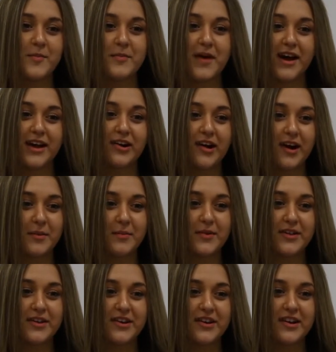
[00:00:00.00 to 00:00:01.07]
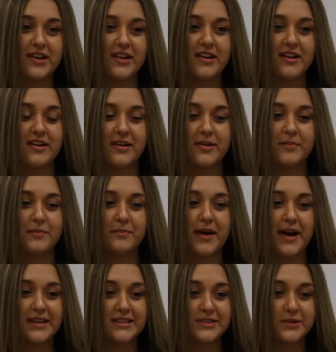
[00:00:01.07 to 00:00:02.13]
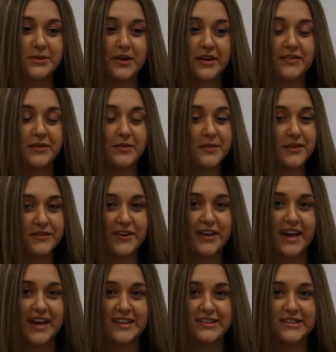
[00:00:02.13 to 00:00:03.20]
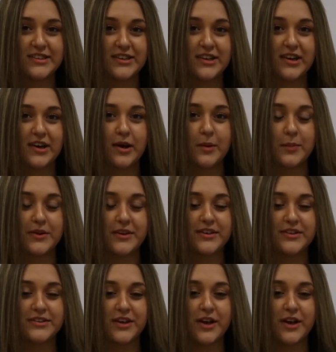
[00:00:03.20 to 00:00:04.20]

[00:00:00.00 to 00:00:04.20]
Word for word: My grandmother um, passed away from liver cancer a couple years